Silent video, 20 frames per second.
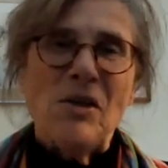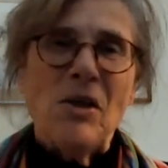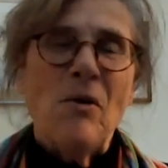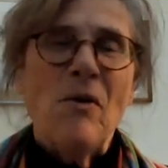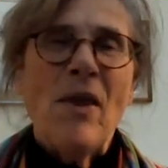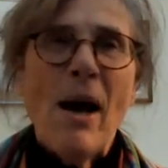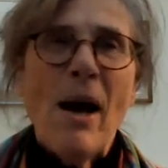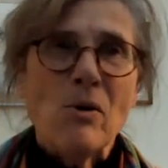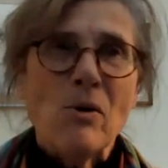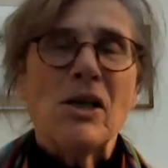So
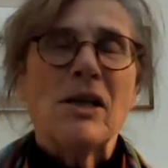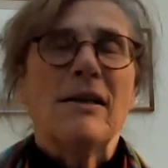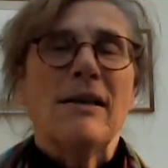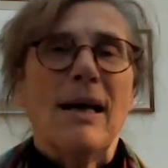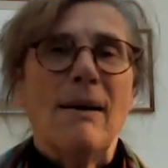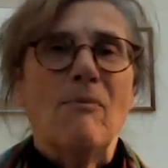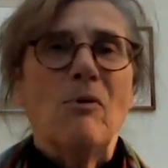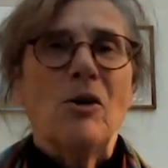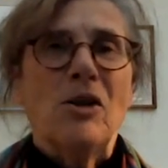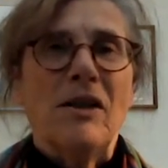that was
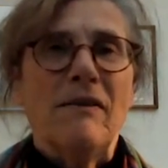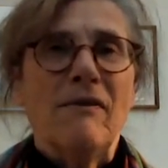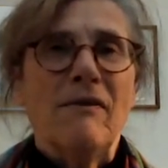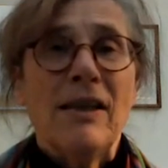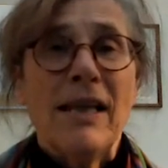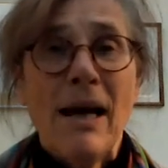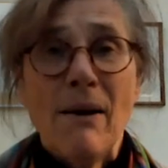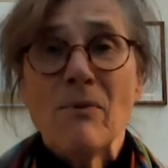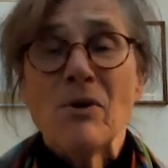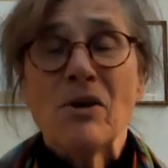collaborative
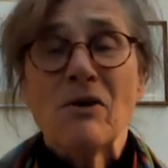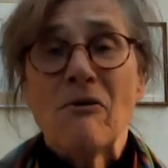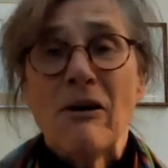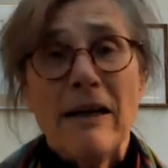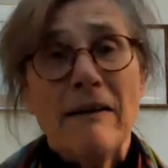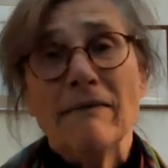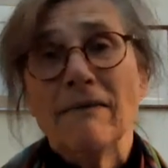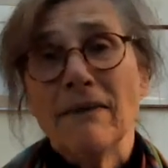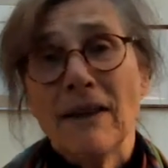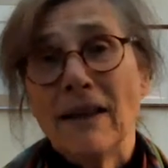and that was
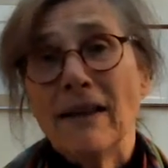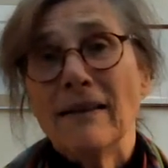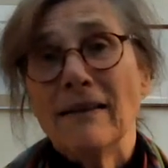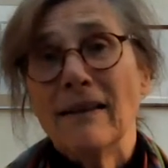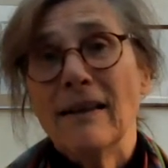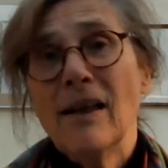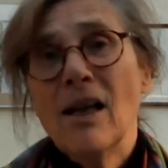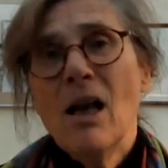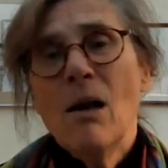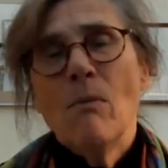great fun.